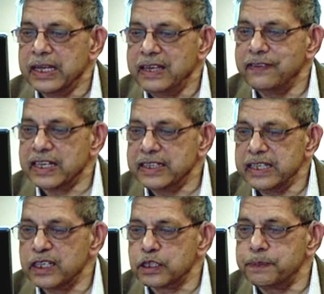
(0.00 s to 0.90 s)
even at
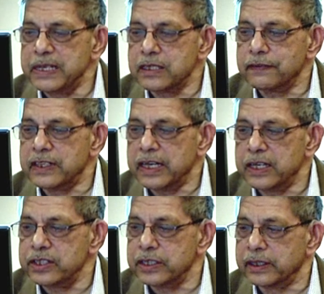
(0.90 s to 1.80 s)
the expense of the
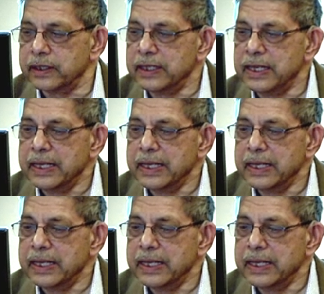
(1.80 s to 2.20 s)
nation.